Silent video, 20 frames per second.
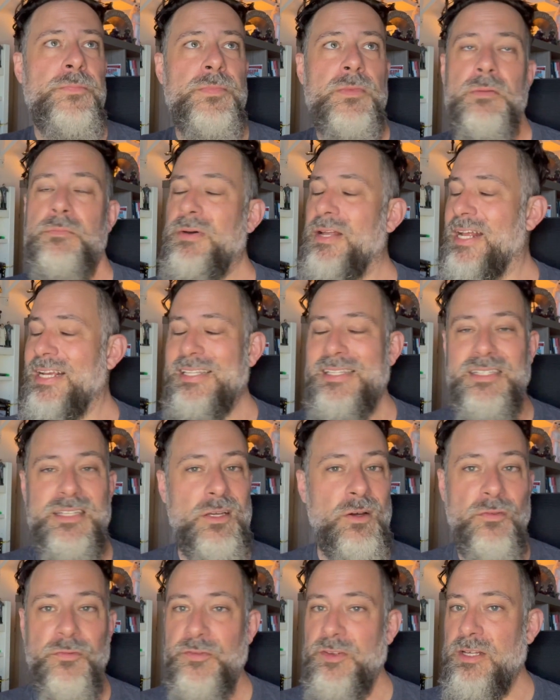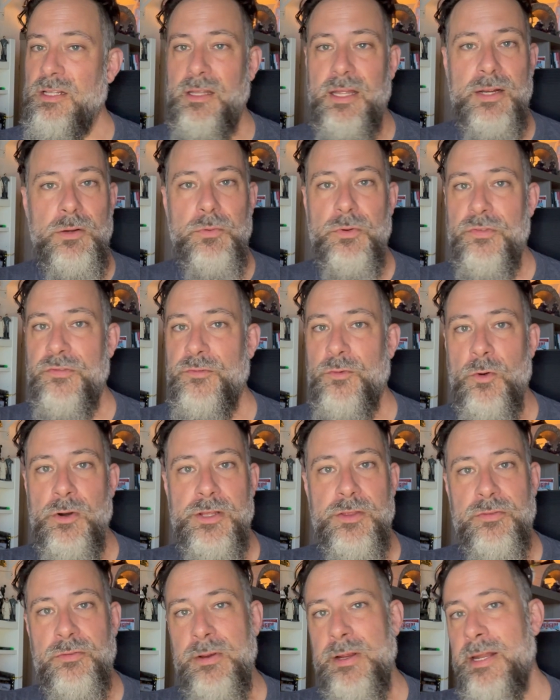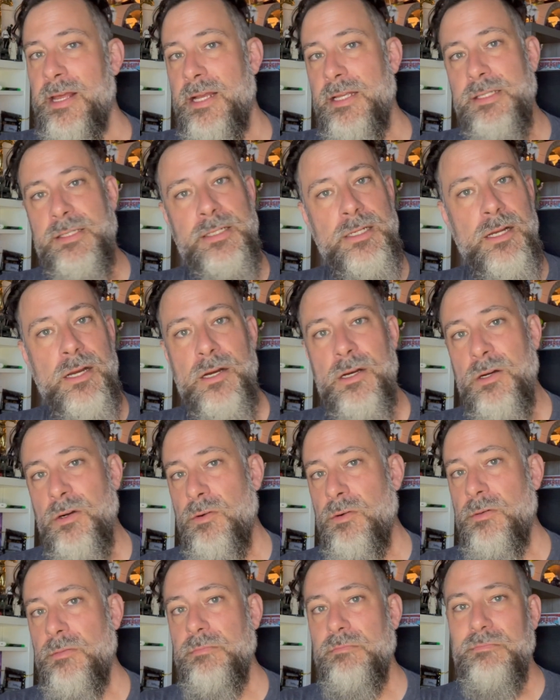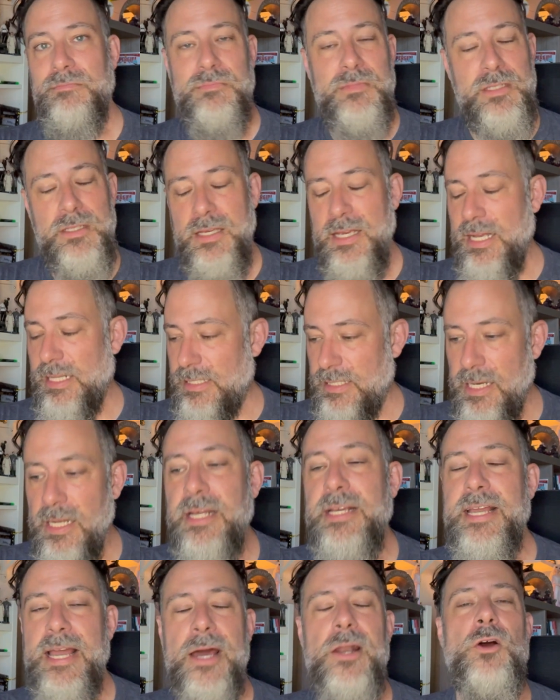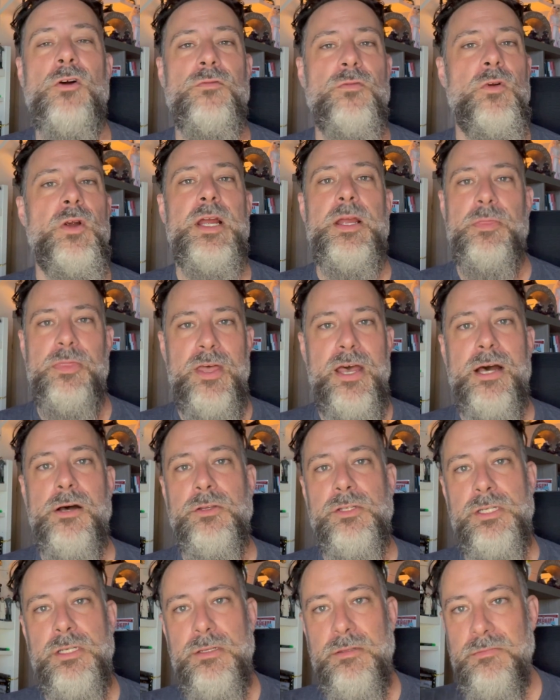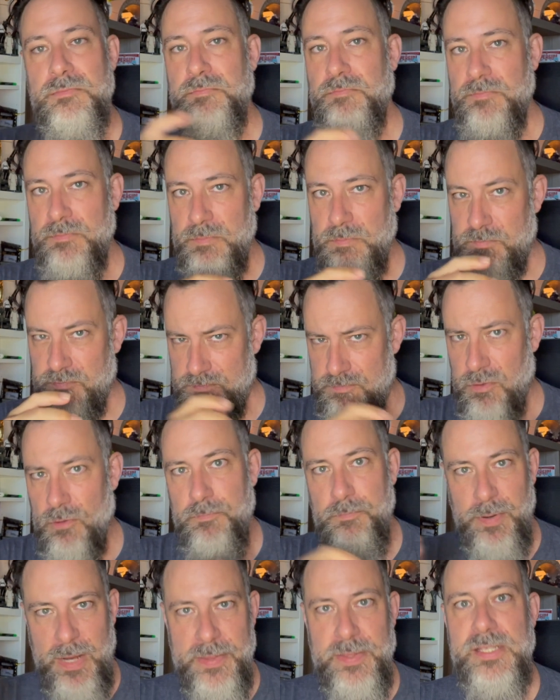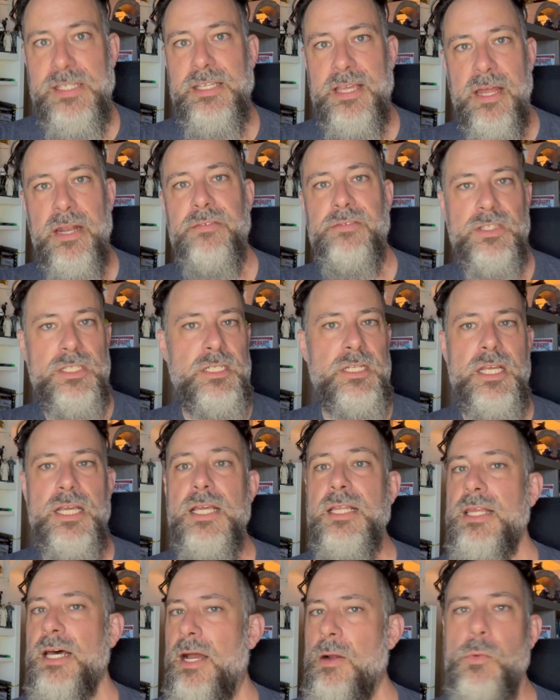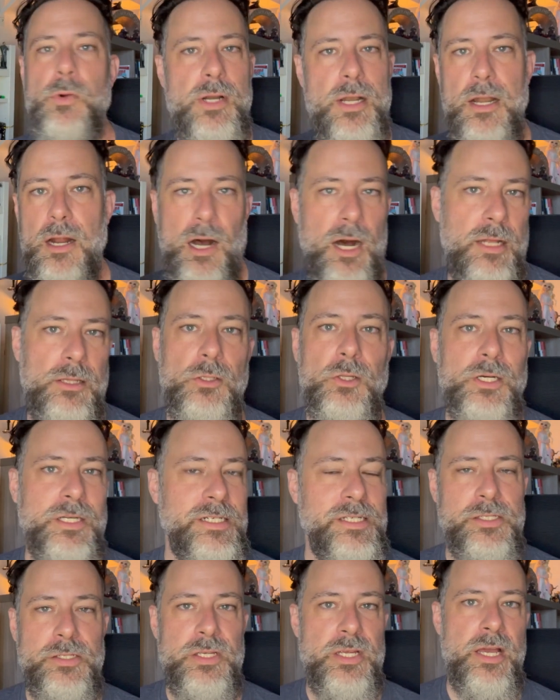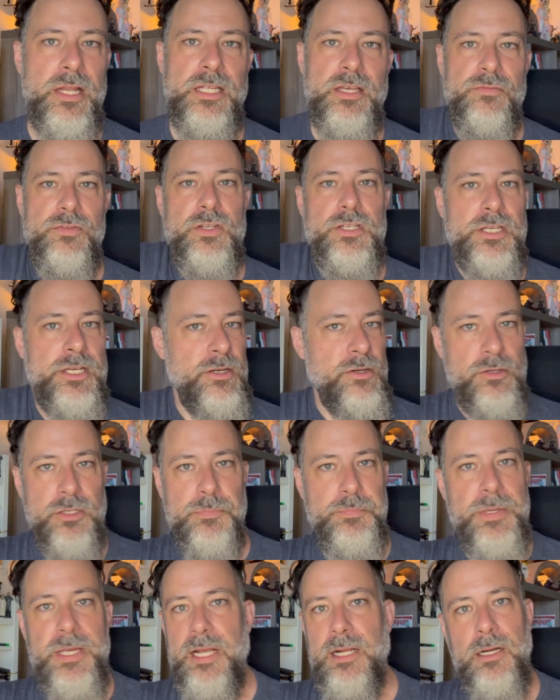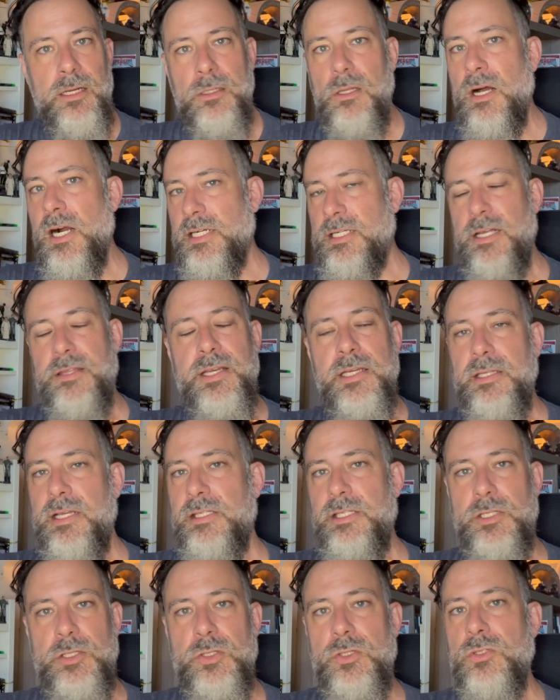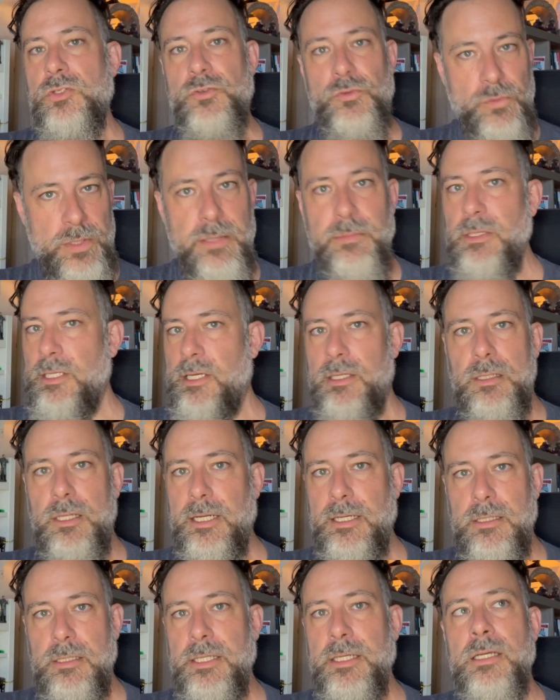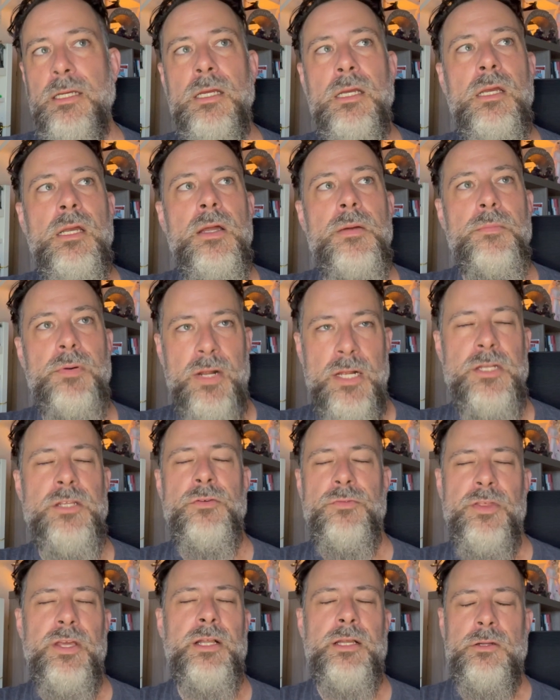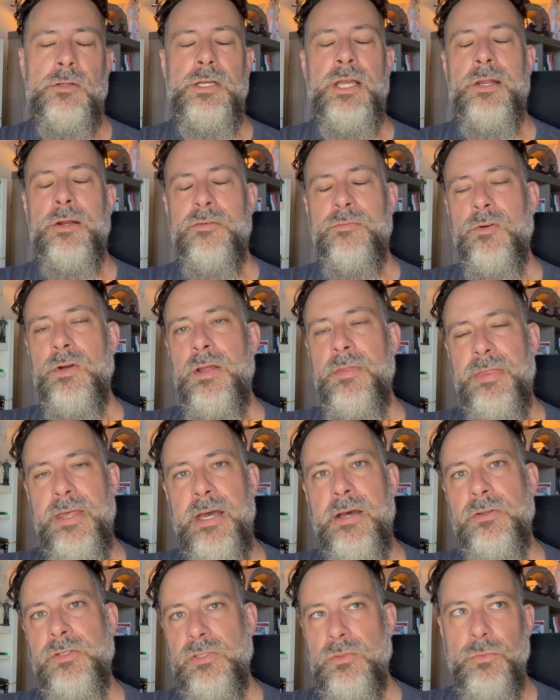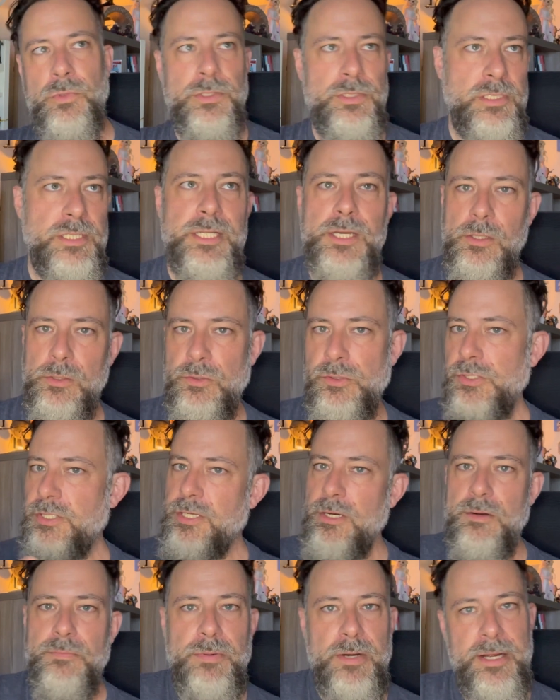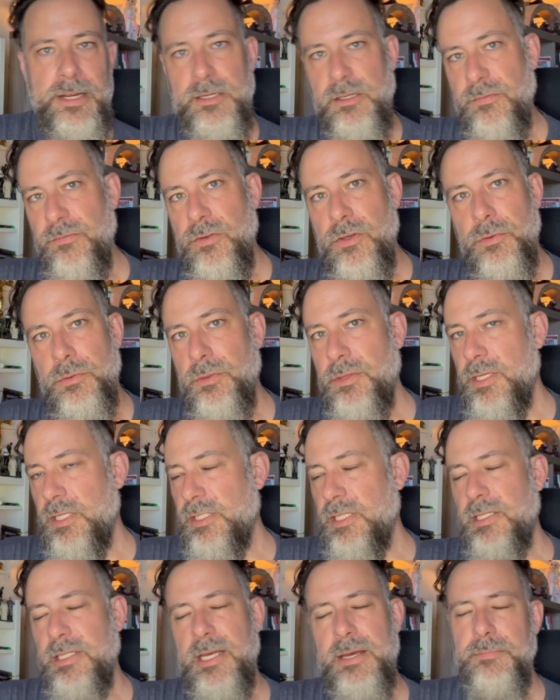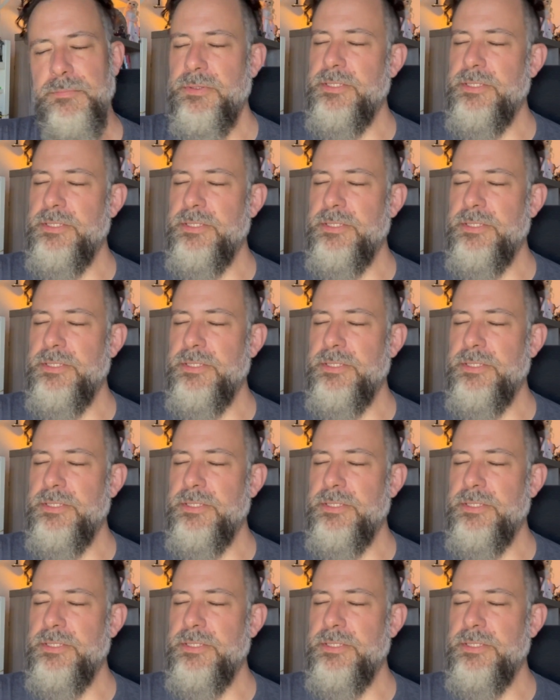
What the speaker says: But I still feel like with 43 days to go, it's going to get over 8,000 by the skin of its teeth. I would not look to see any of the tiers being unlocked. I think that's extremely unlikely. But I do think it'll get over 8,000 once dealers start buying a few and things like that.